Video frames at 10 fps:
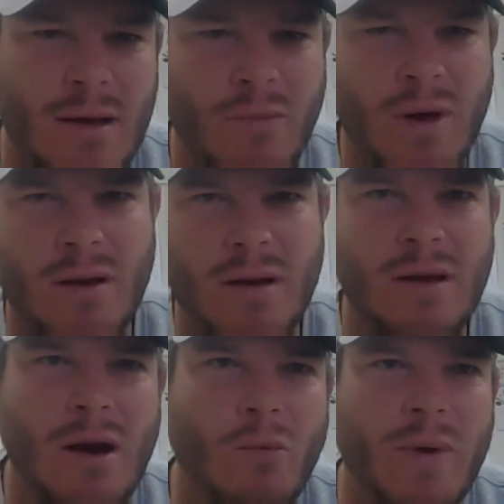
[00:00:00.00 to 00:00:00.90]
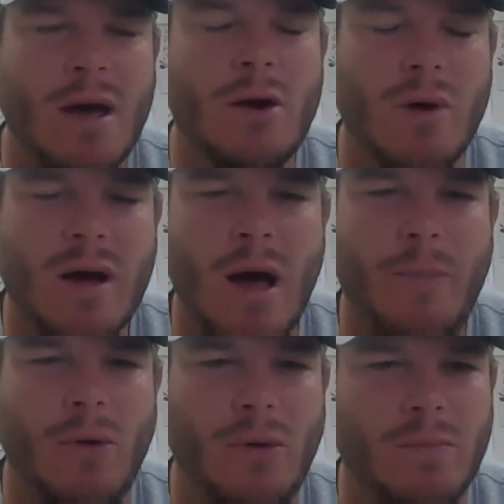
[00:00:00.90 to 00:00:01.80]
when you know we go to a
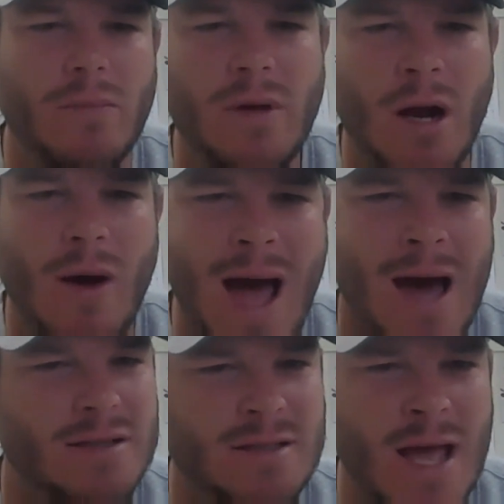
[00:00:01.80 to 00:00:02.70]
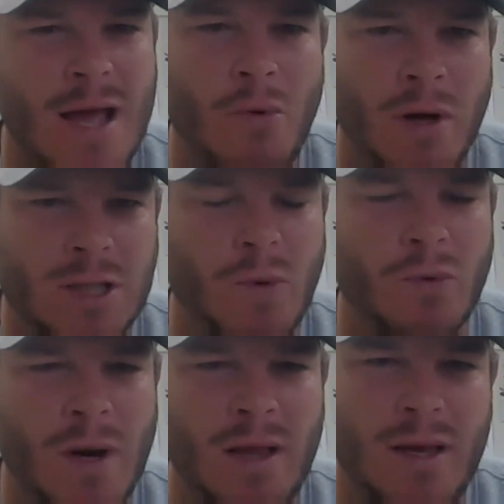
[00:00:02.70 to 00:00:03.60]
couple you know out of state ones, but
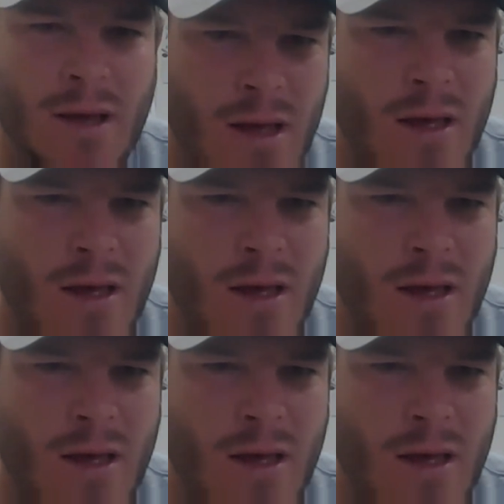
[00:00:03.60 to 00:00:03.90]
really,